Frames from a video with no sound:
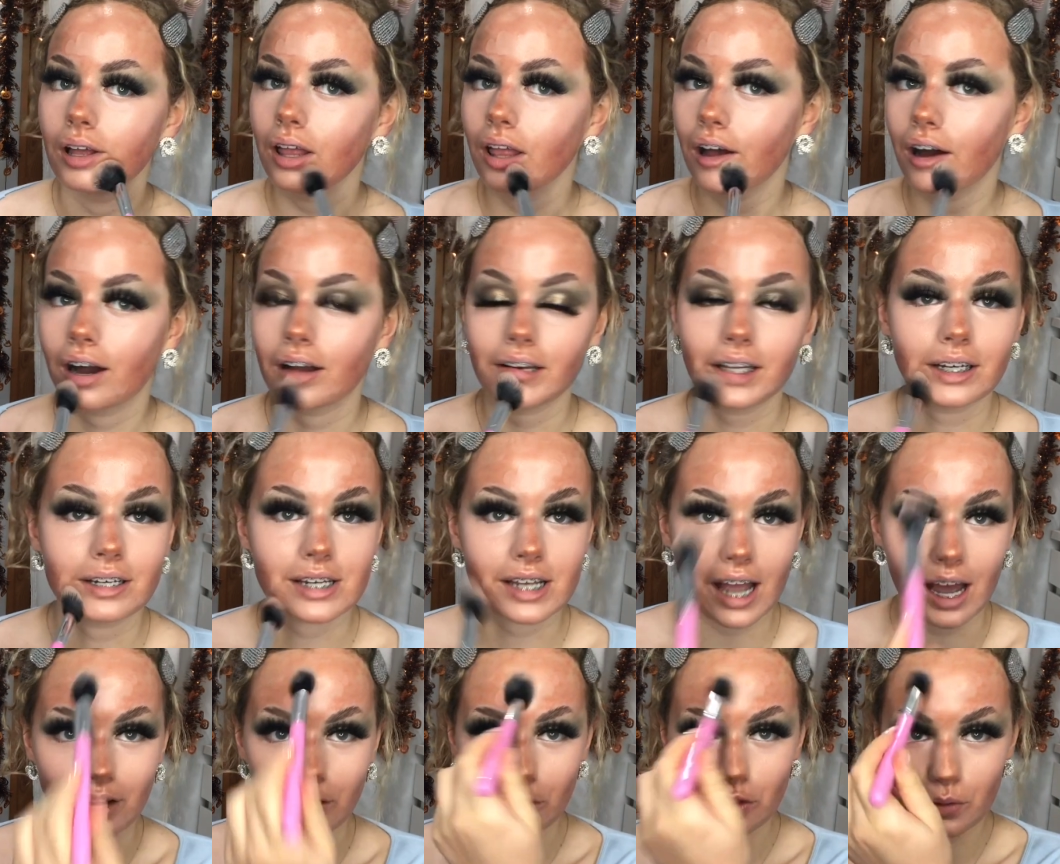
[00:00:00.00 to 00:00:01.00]
I need to get
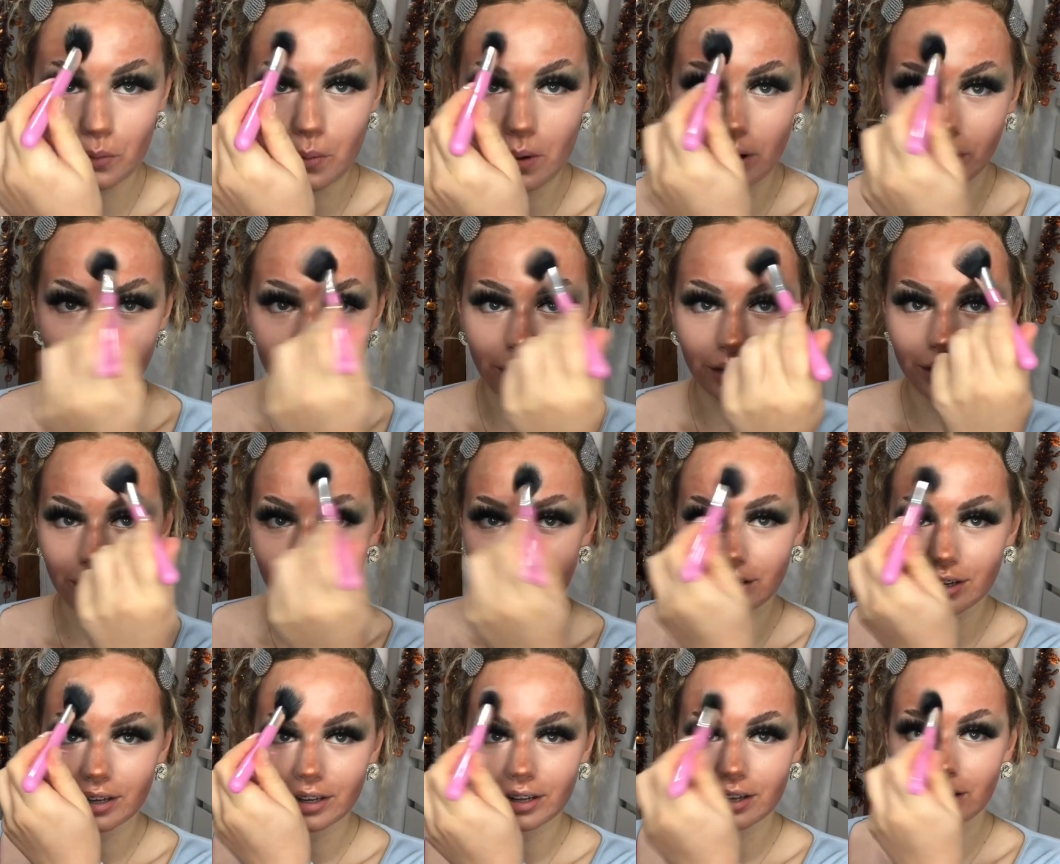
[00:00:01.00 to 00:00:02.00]
another one.
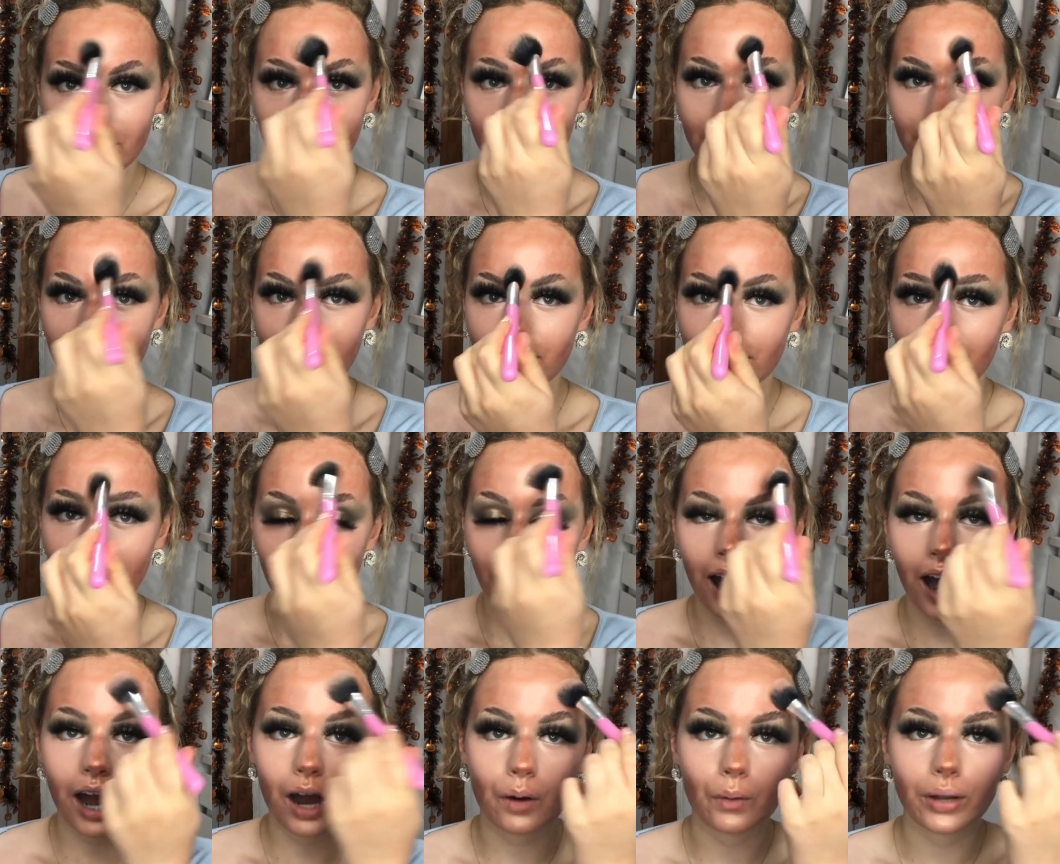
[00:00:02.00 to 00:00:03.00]

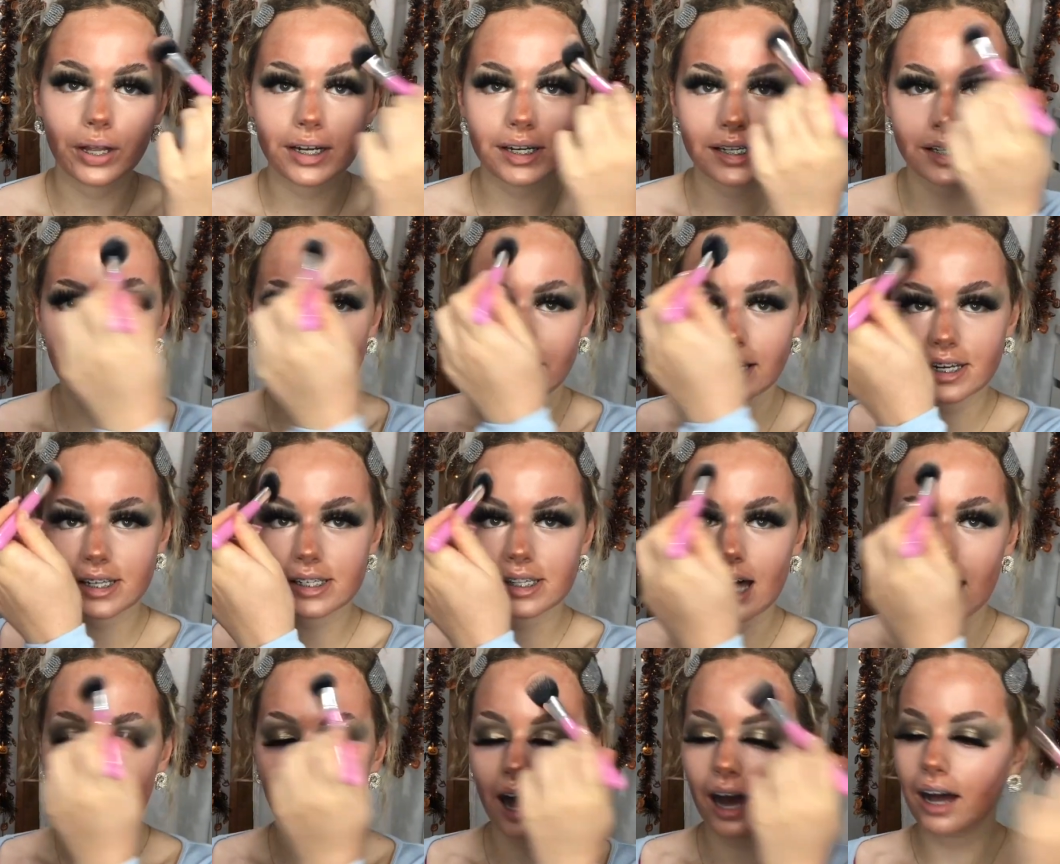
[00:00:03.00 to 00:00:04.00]
How insane is
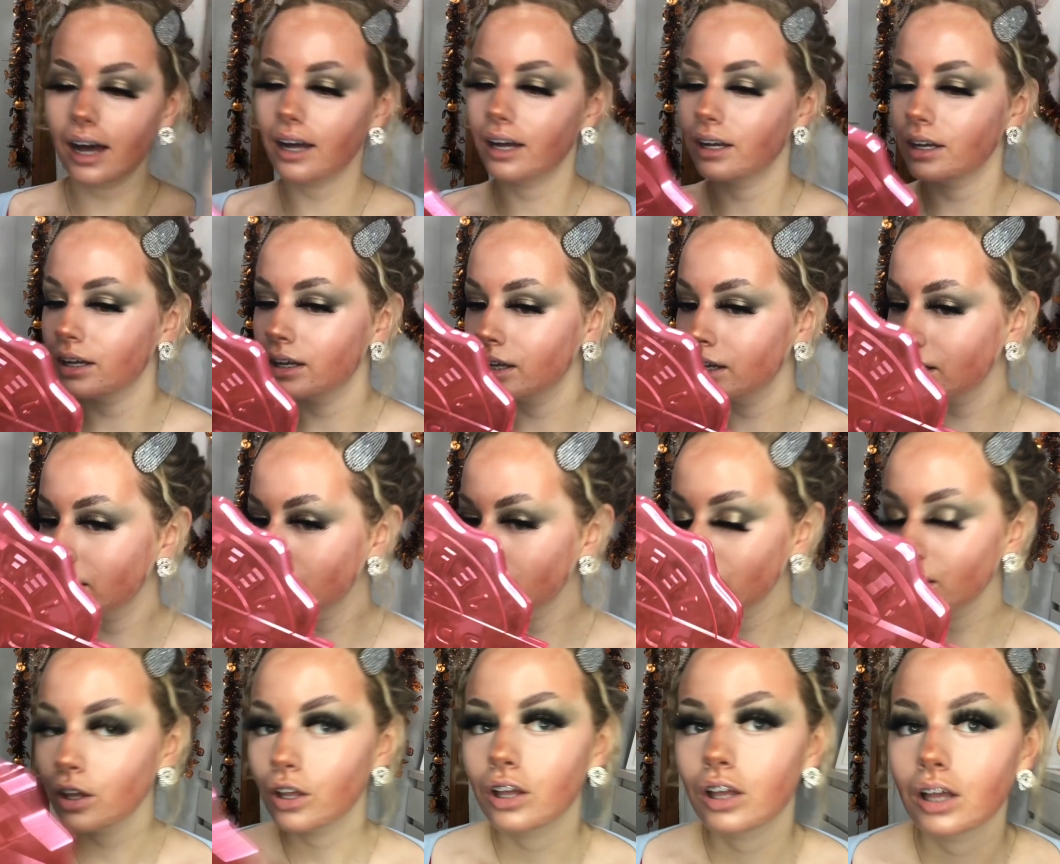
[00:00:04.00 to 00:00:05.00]
that?
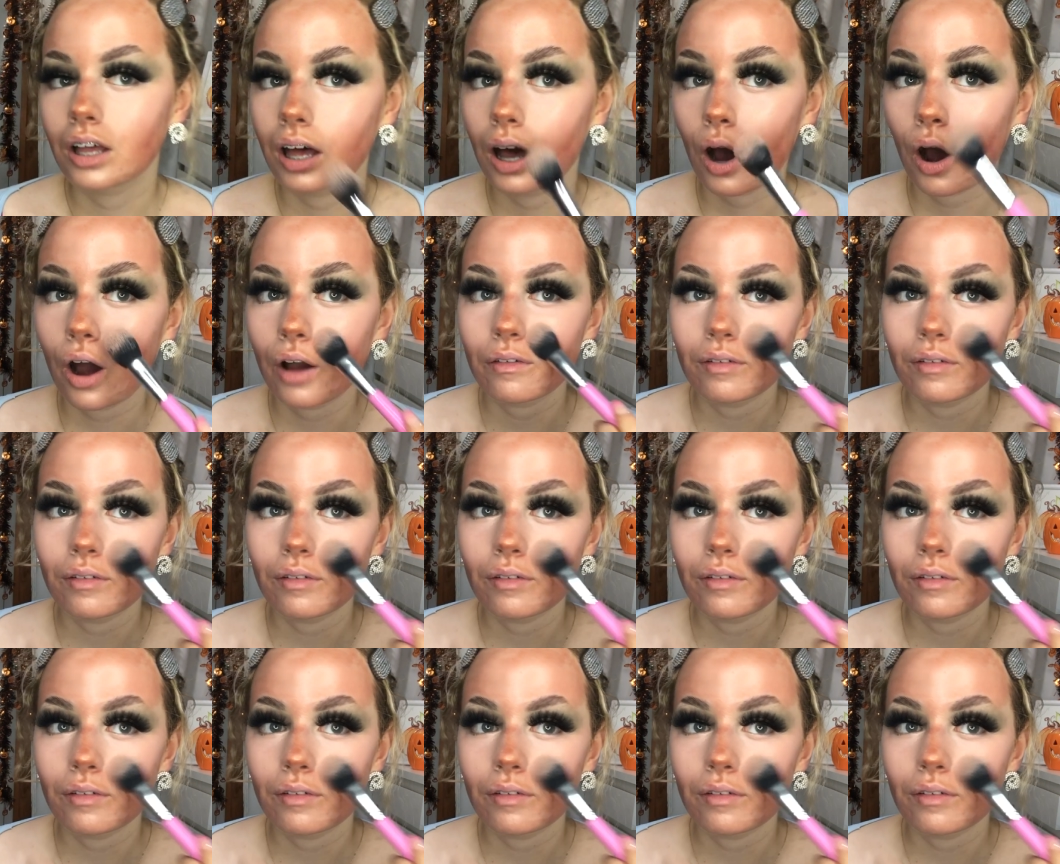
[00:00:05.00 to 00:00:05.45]
I